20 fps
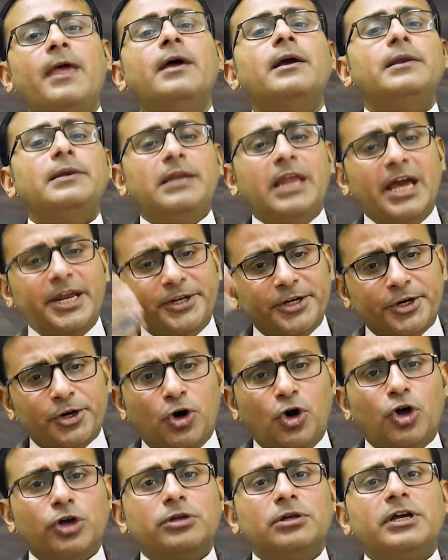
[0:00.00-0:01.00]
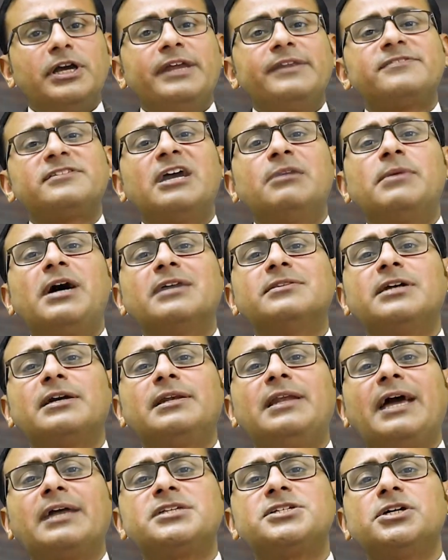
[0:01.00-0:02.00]
Later on, in some other
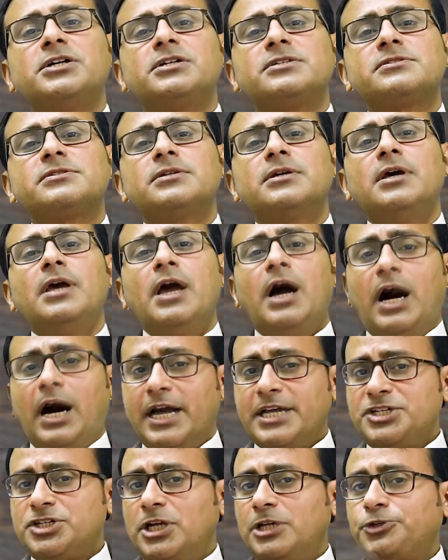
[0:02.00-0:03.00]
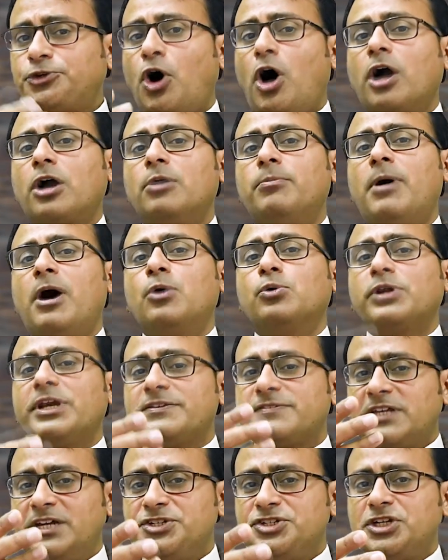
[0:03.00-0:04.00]
lectures, I shall talk about
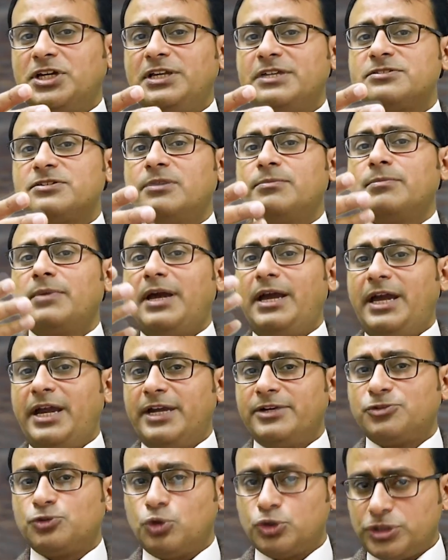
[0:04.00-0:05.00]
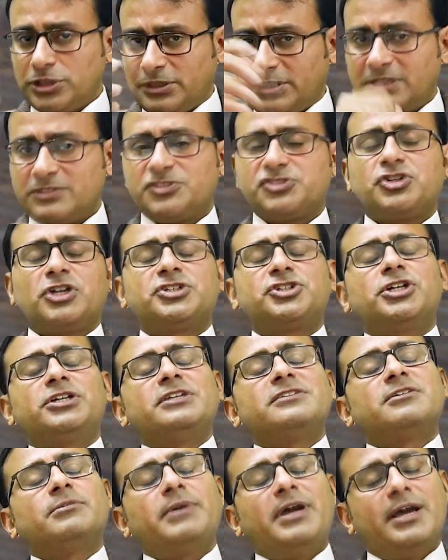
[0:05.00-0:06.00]
essentialism and social
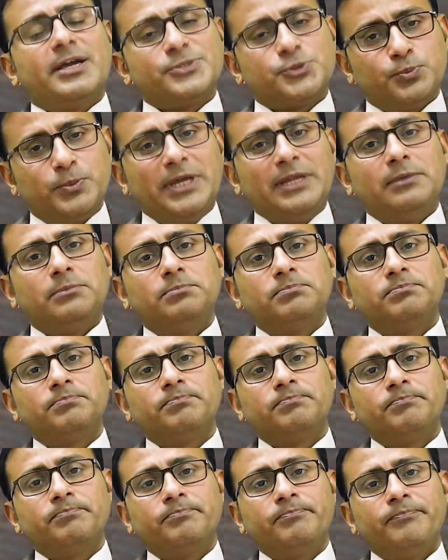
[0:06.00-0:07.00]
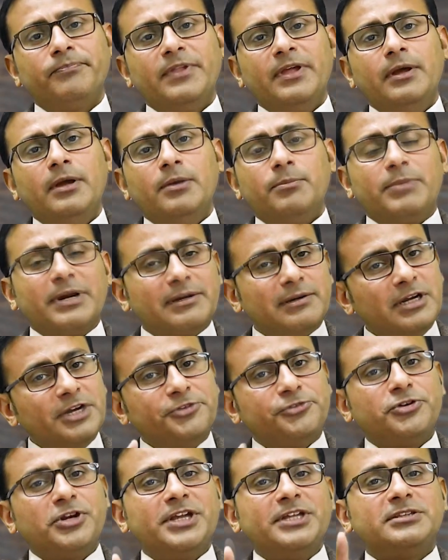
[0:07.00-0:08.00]
constructionism as well. But
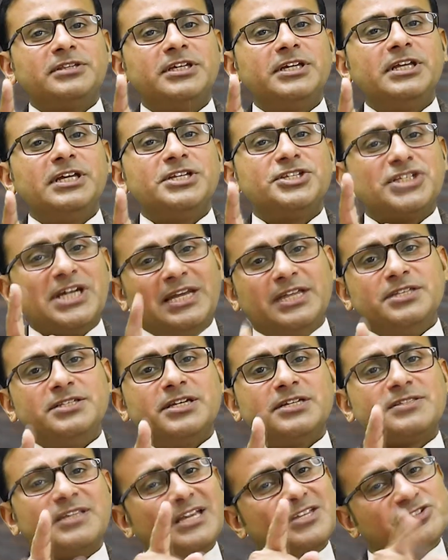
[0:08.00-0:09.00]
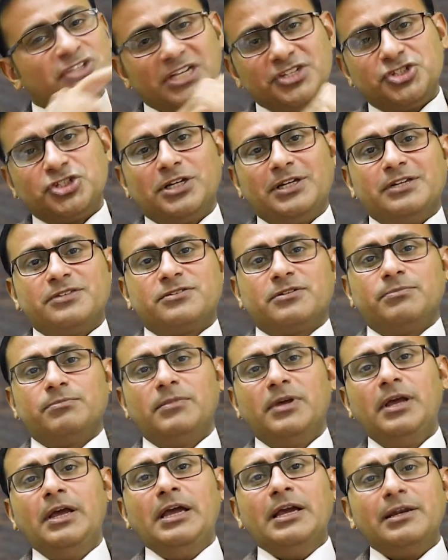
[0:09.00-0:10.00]
literary theory challenges essentialism.
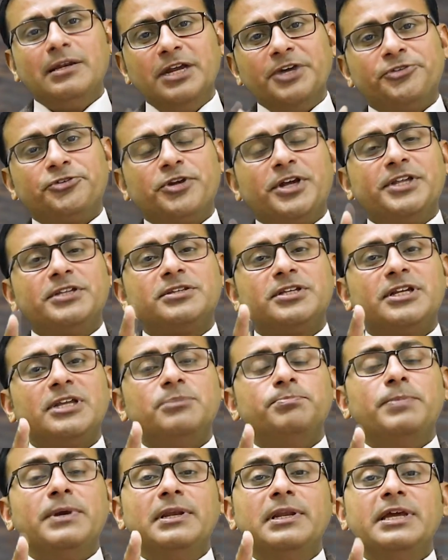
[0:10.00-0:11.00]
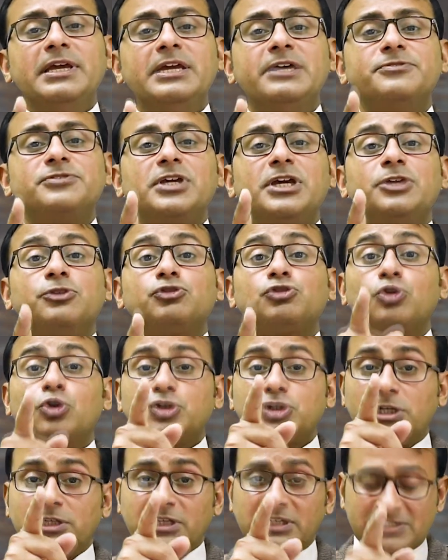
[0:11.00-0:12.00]
Literary theory believes in
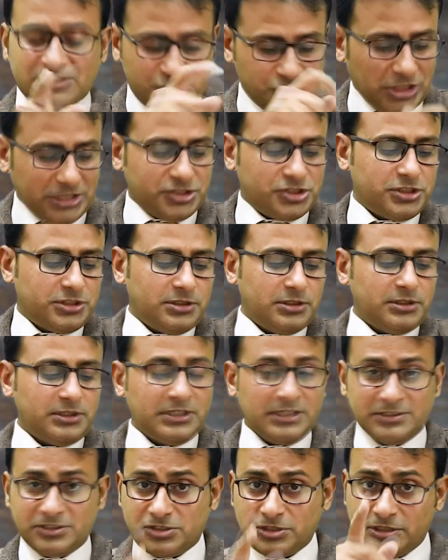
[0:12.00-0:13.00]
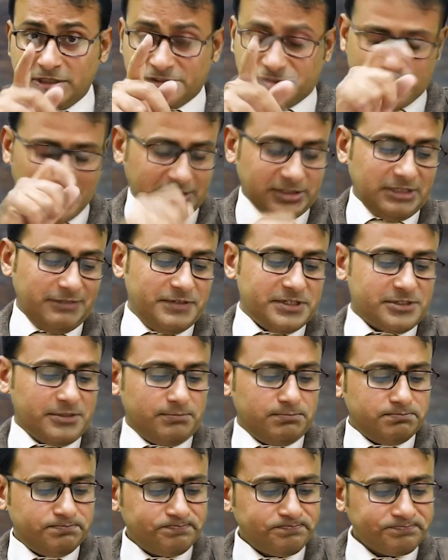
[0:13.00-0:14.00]
social constructivism.